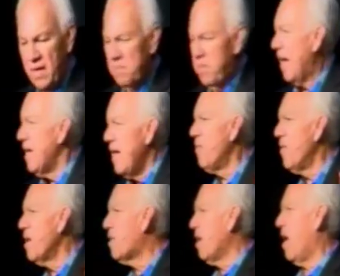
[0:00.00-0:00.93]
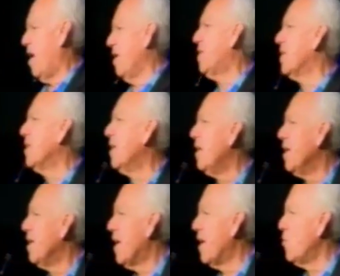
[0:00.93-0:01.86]
But I never thought
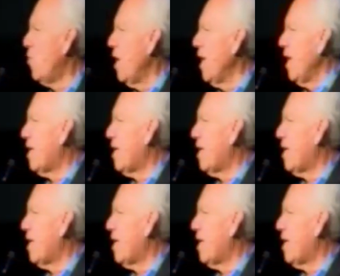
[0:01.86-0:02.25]
that really